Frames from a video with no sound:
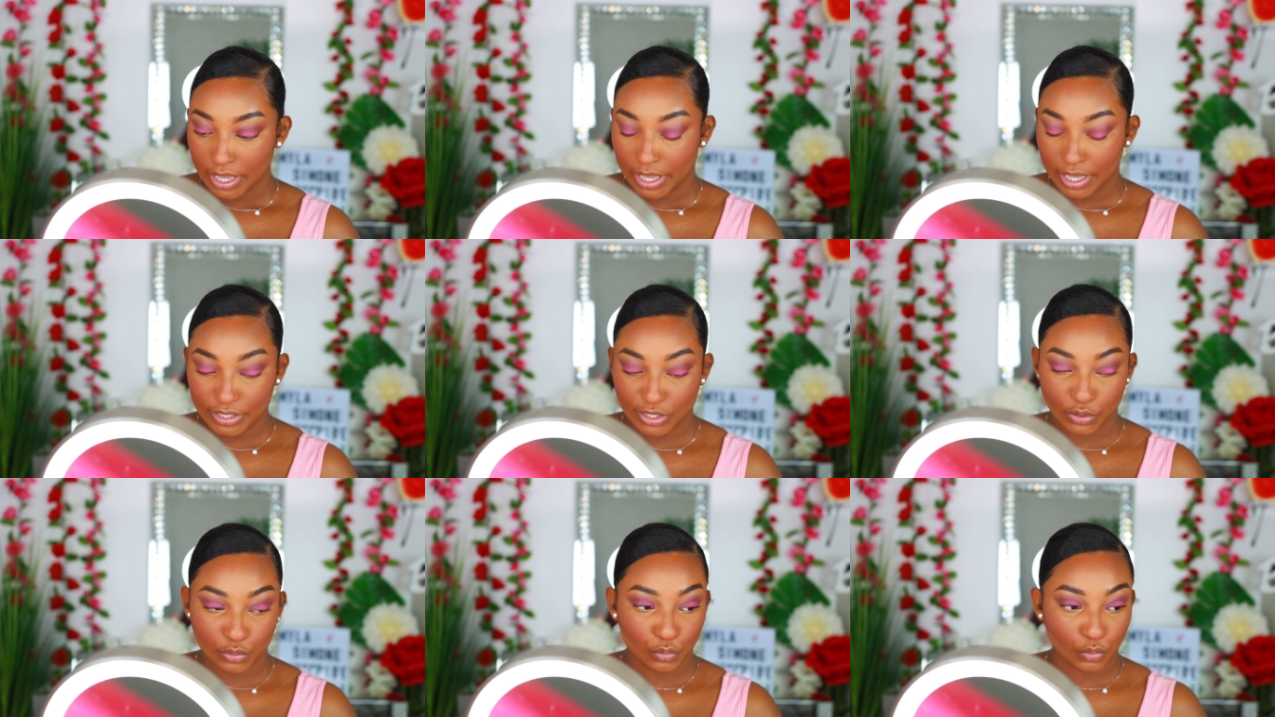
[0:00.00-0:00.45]

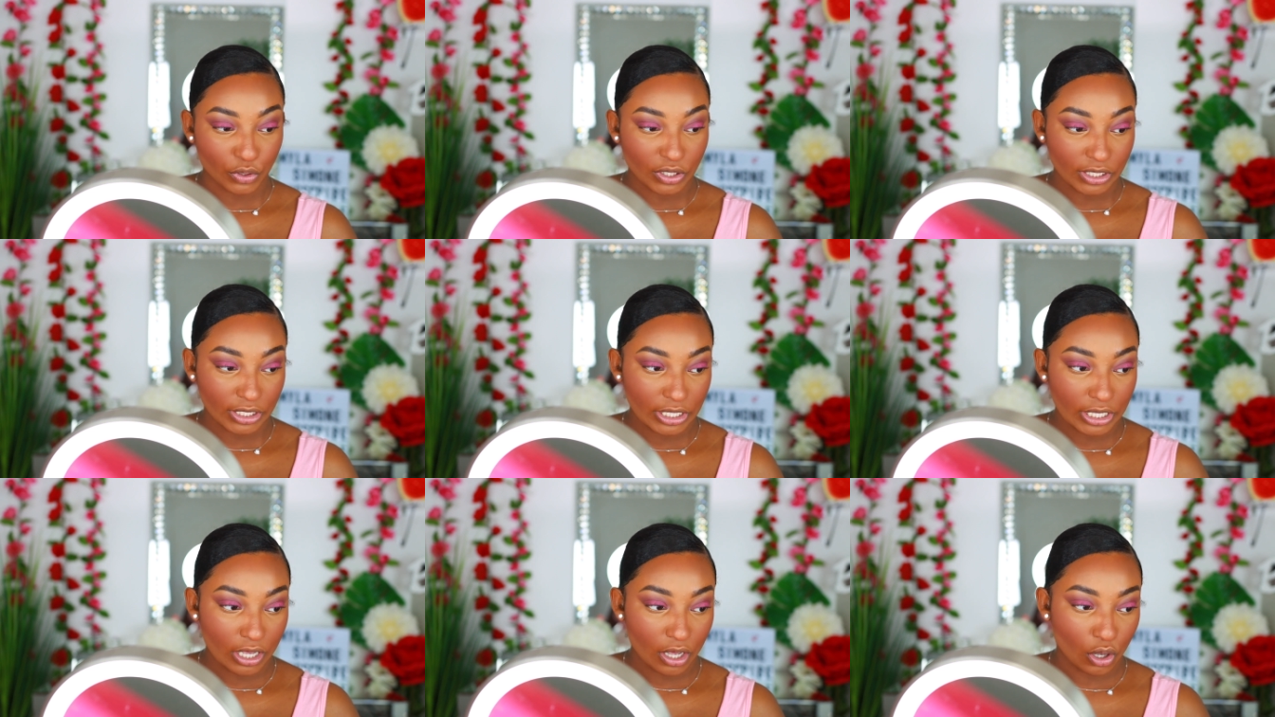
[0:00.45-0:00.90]
It's
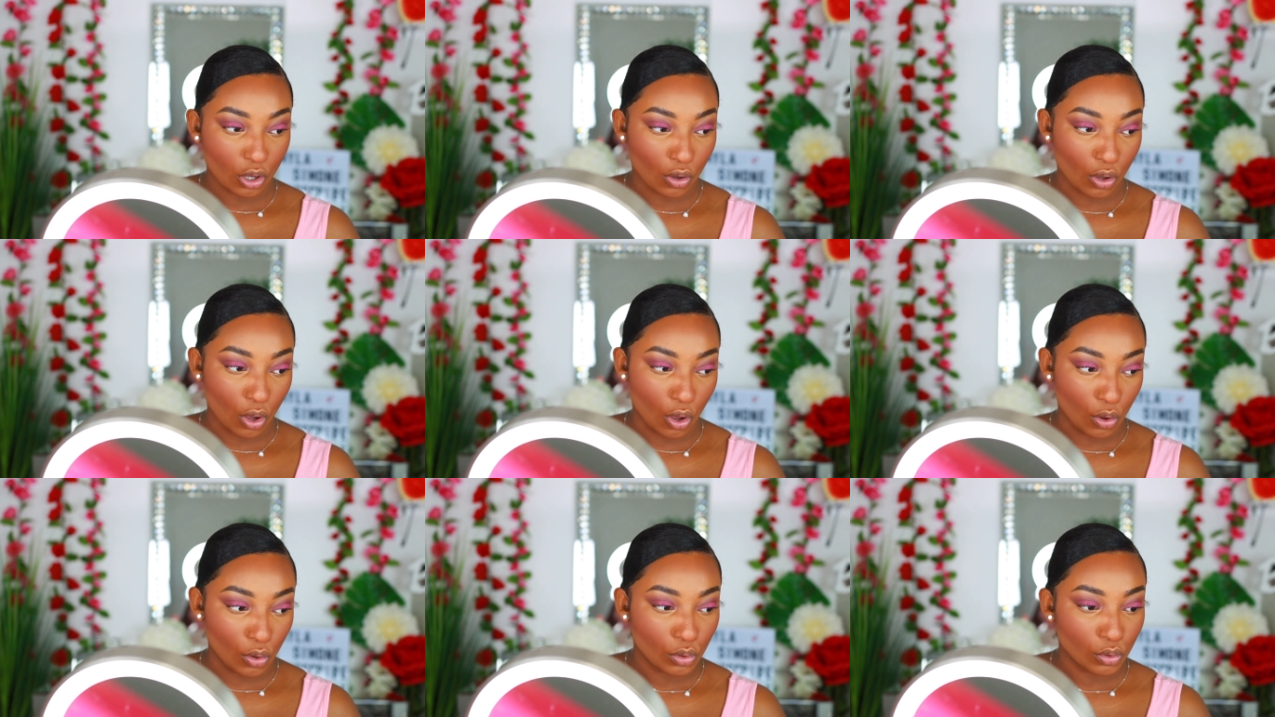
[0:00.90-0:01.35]
really
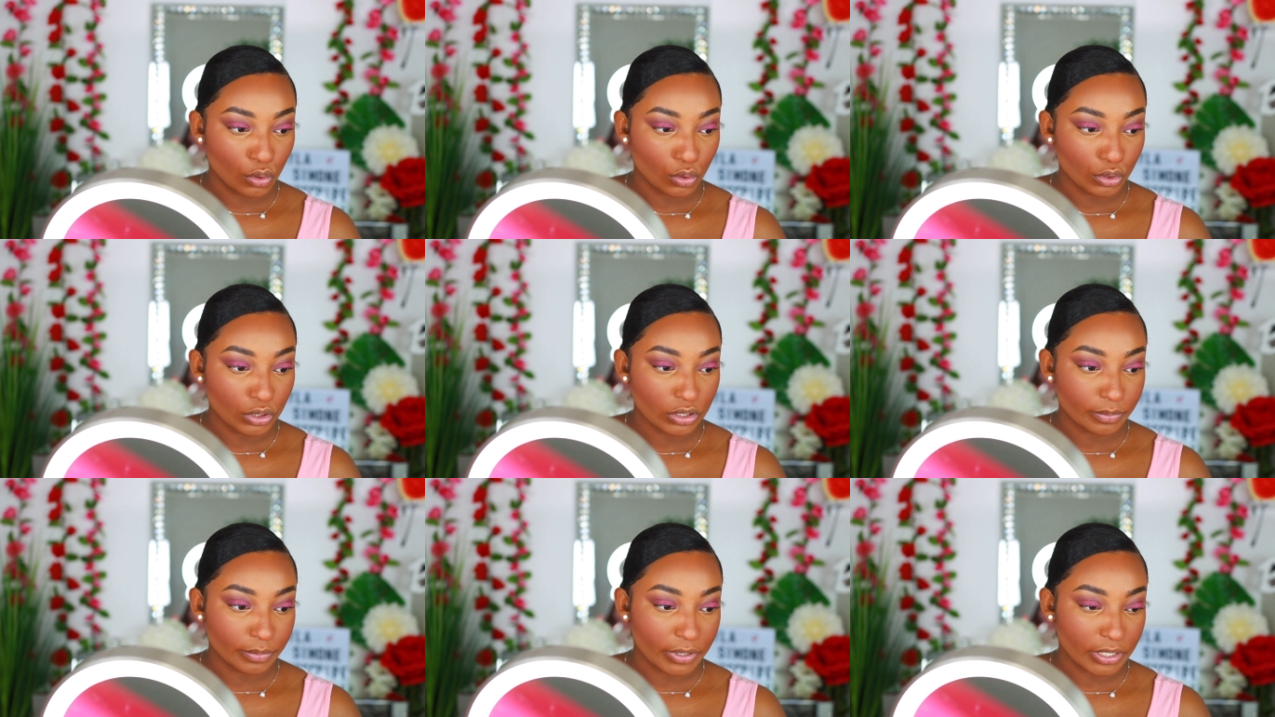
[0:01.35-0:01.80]

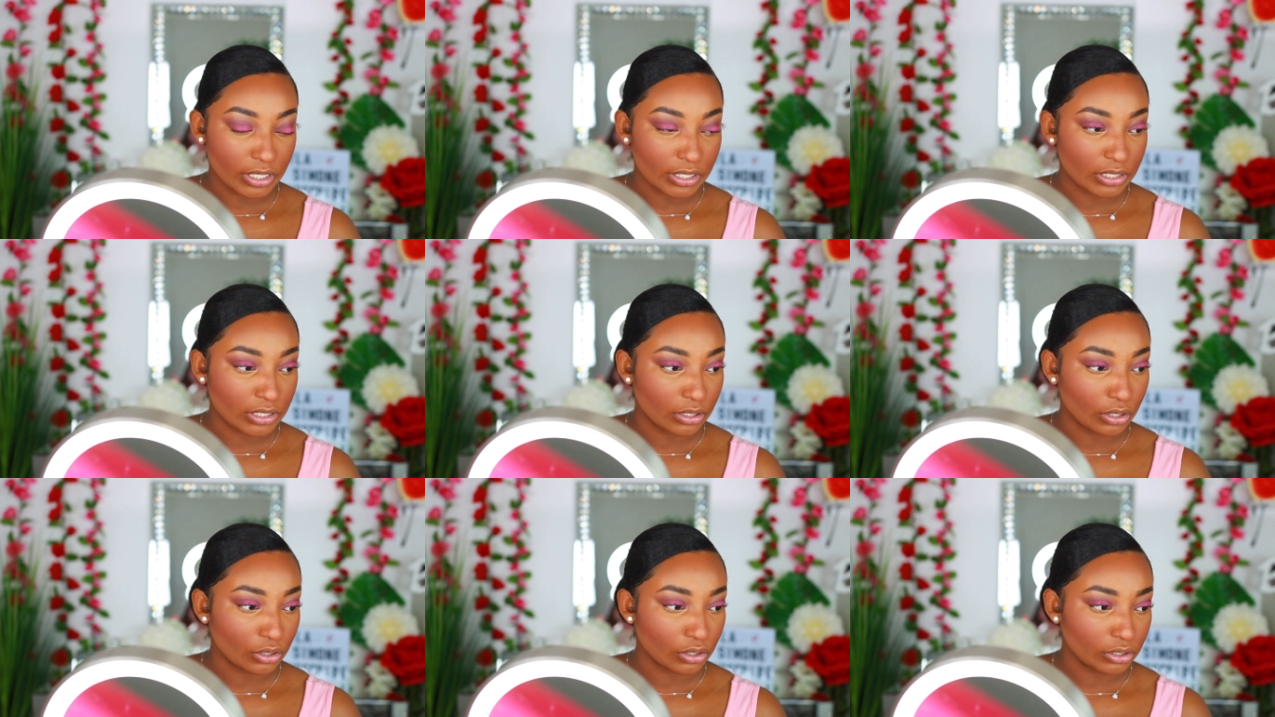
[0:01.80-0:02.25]
gold, but
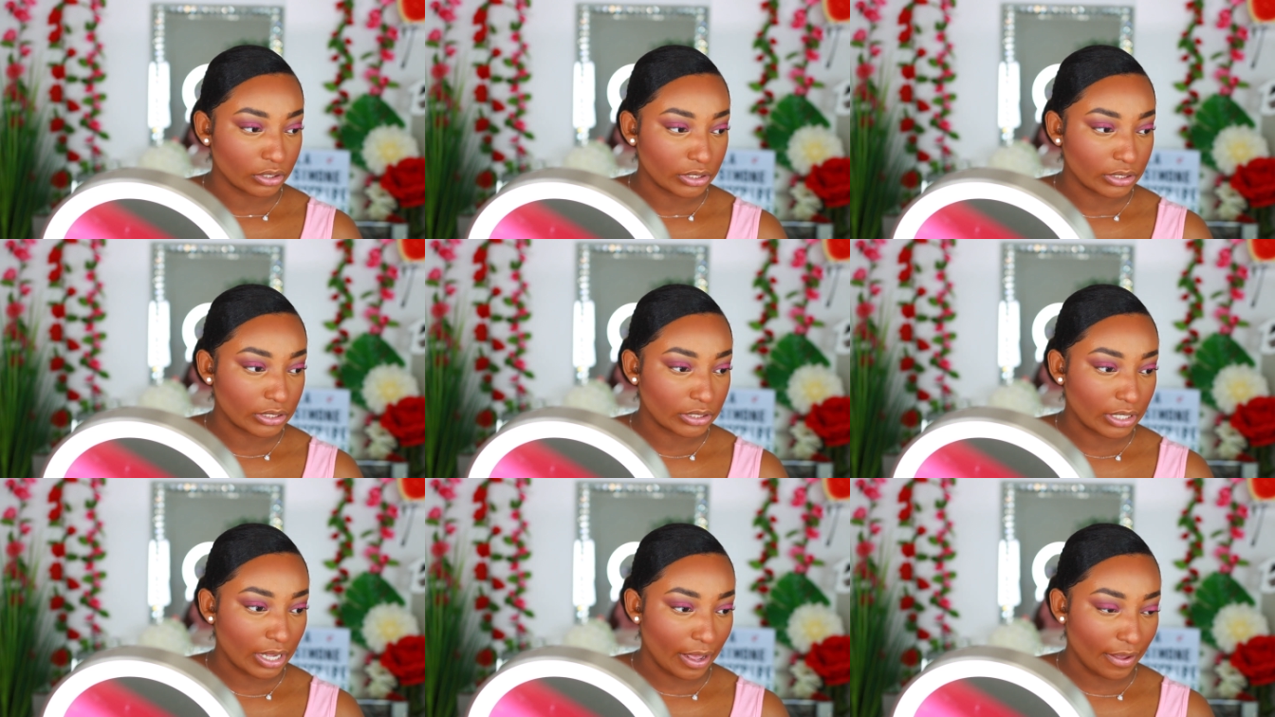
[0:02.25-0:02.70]
it's
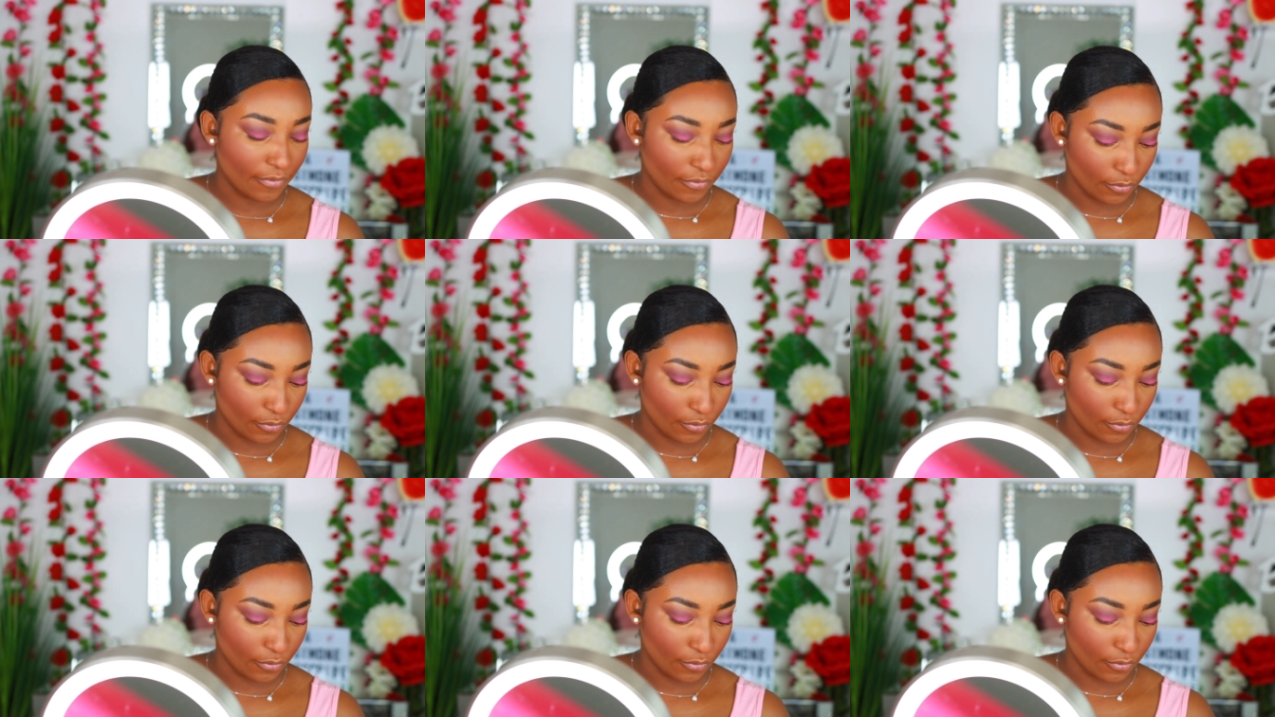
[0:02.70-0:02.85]
literally to die